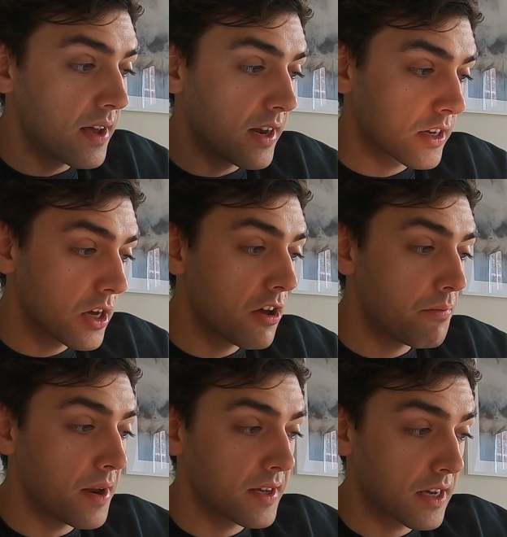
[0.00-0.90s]
and a curve
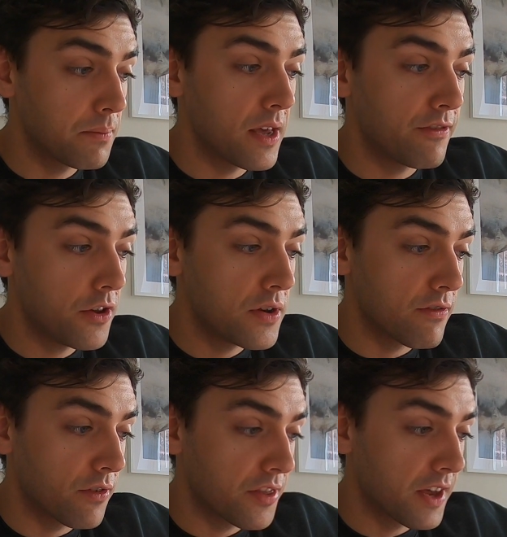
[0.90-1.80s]
bender can be a few
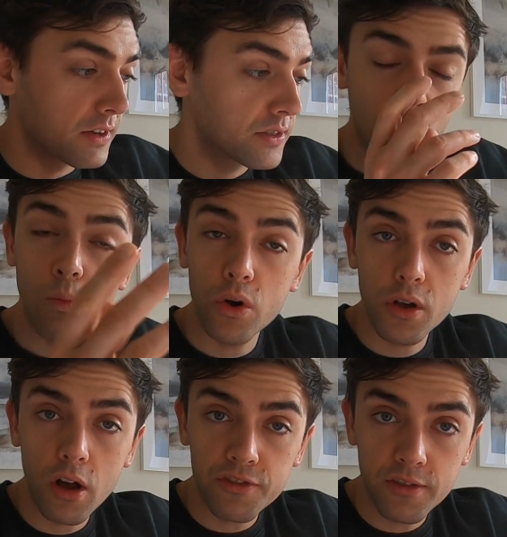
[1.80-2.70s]
different things. What
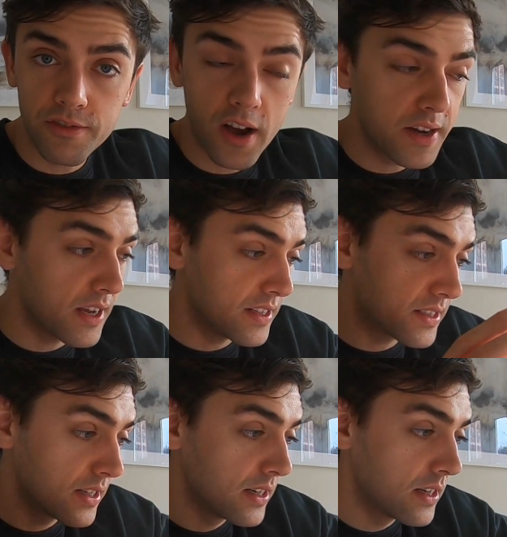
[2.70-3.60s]
you'll often find is
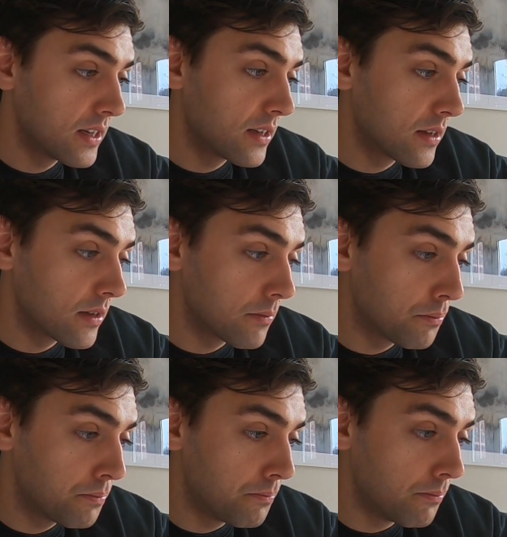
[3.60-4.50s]

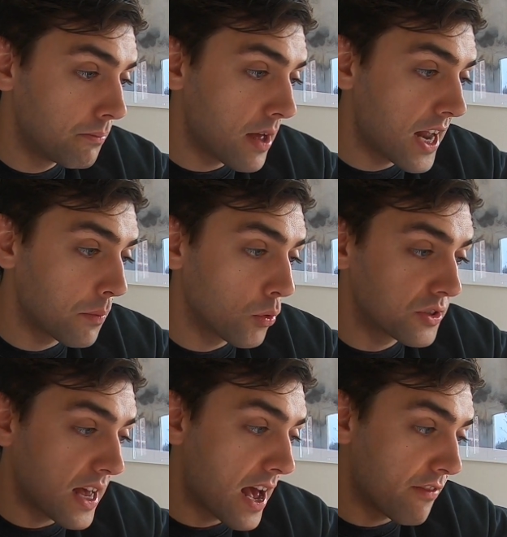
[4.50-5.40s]
animals
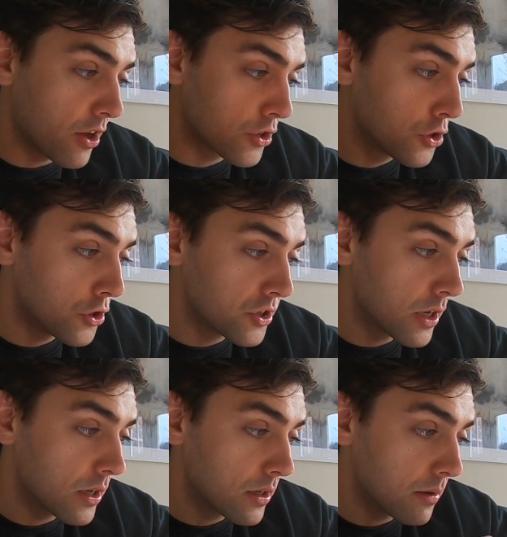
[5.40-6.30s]
that have a good
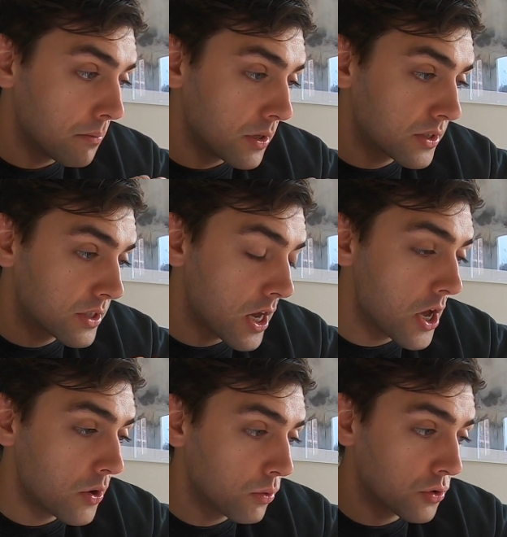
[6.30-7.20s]

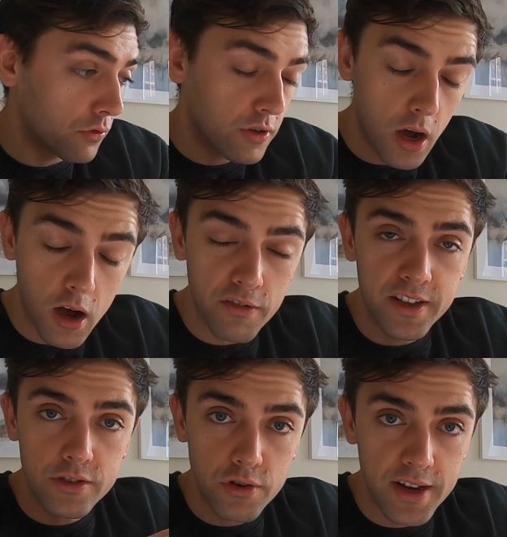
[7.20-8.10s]
maternal sort of
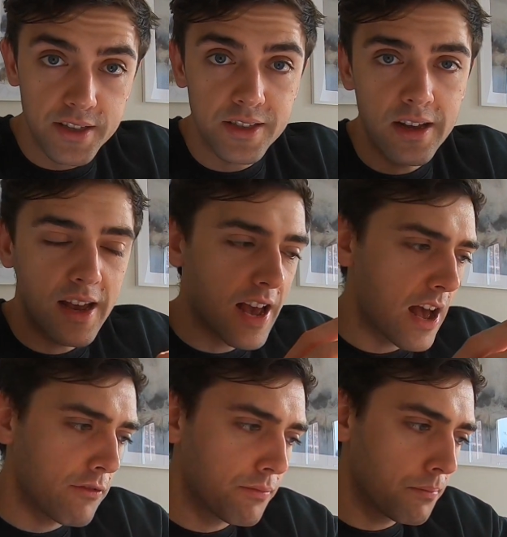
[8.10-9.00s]
calving traits
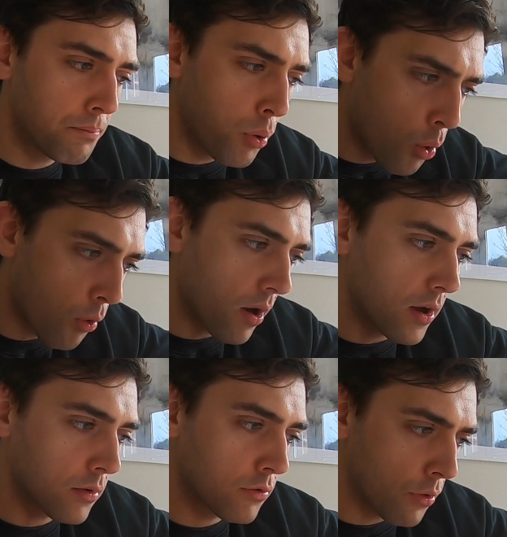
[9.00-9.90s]
have poorer
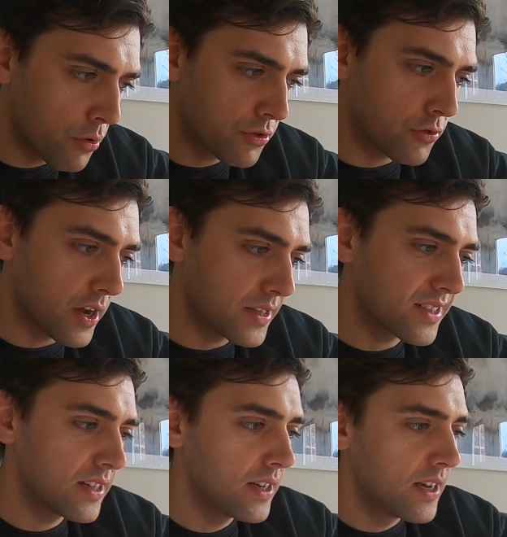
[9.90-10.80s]
growth traits.
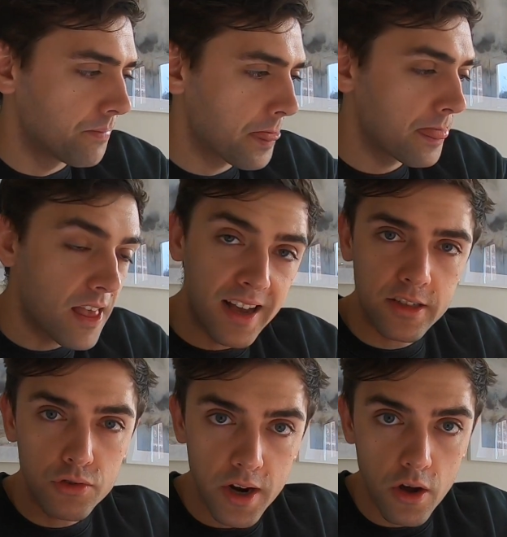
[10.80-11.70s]
That's a
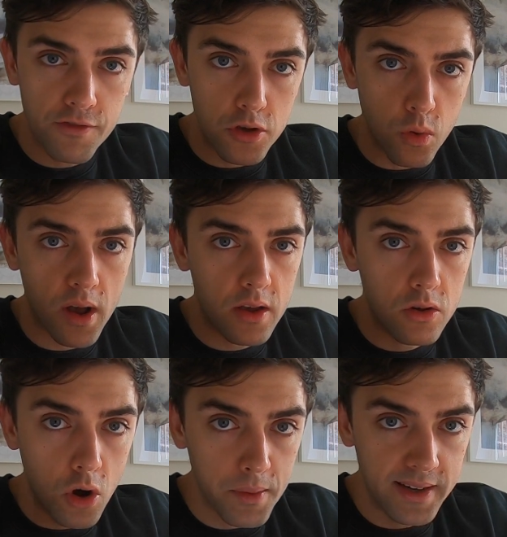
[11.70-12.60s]
trade-off you quite
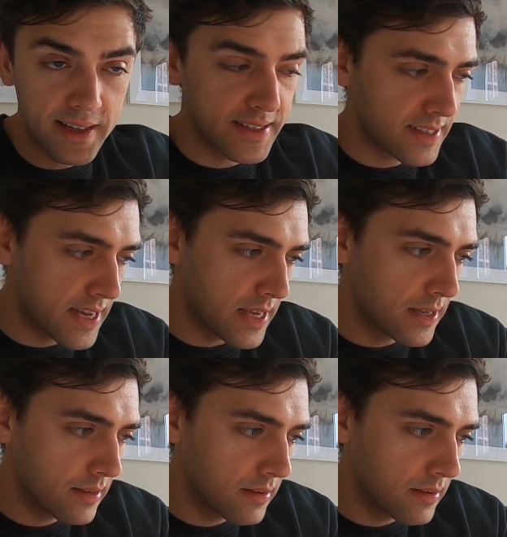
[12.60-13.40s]
commonly see,